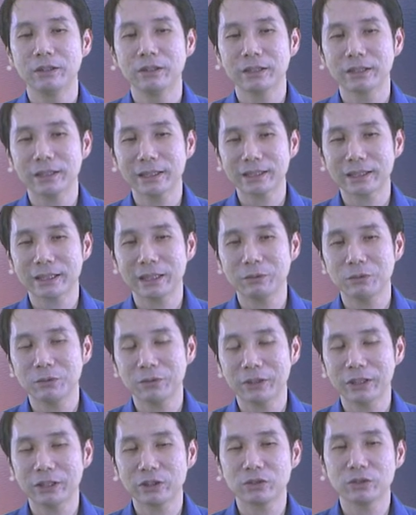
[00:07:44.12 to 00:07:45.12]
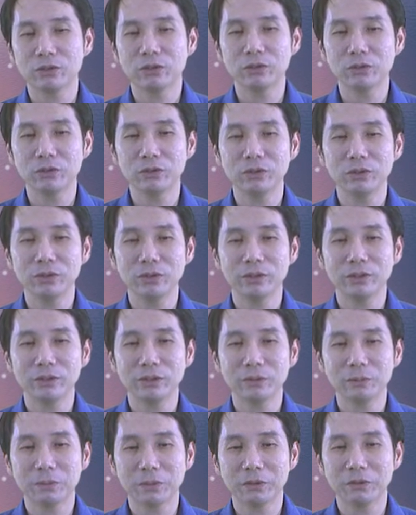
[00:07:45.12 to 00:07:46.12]
The next step for us to
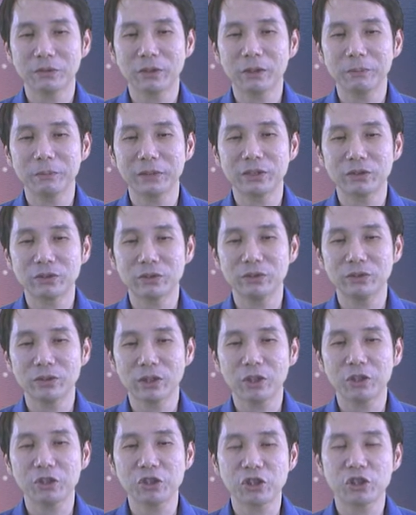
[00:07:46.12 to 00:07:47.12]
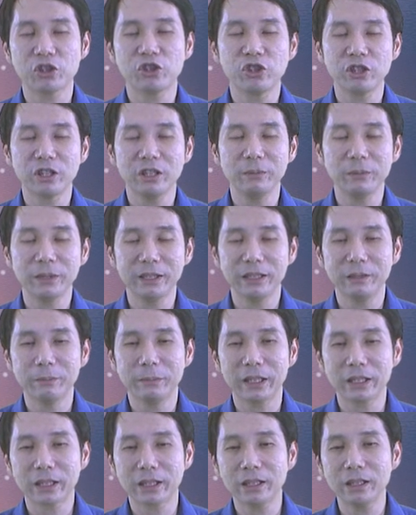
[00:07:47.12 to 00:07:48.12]
perform is to launch the GDB
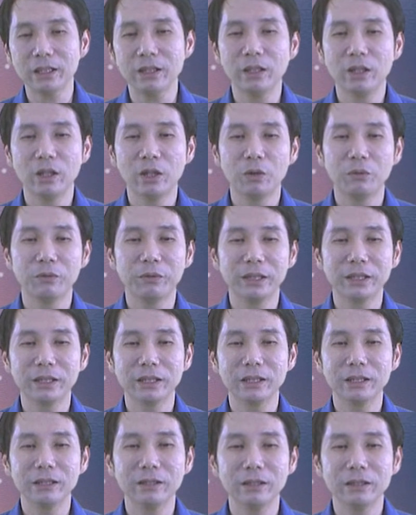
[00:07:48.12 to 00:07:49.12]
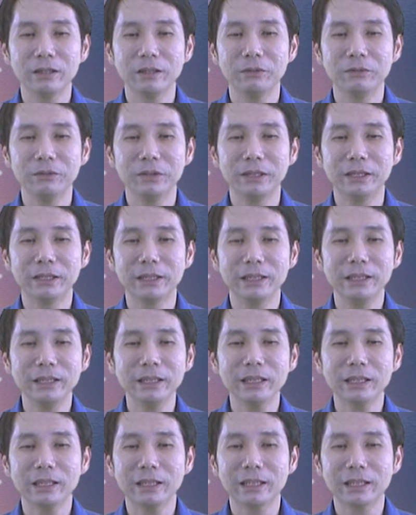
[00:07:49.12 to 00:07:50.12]
debugger, whether
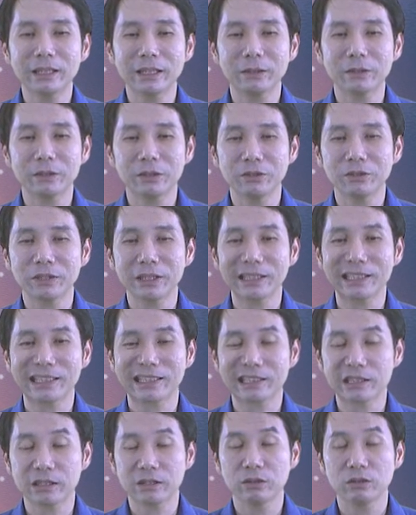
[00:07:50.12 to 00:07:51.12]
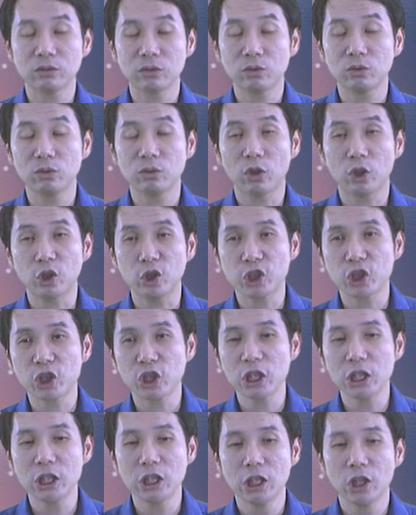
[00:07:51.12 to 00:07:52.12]
within Eclipse using the external tool
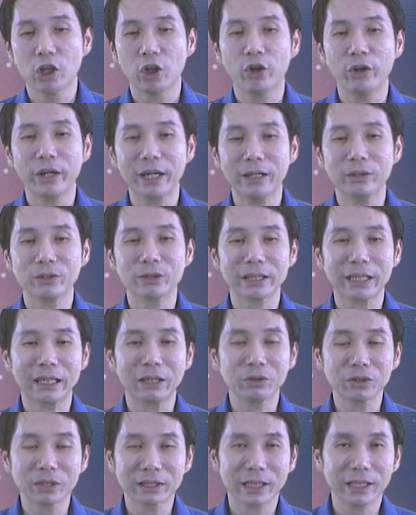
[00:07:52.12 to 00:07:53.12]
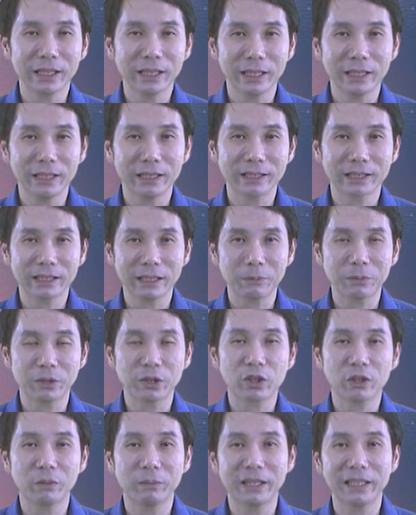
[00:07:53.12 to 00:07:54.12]
launcher or else outside in a
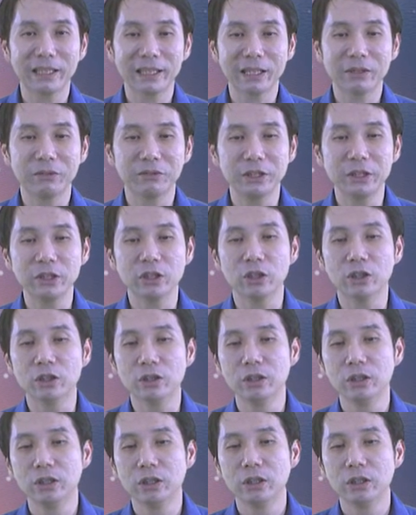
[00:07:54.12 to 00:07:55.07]
separate command line window,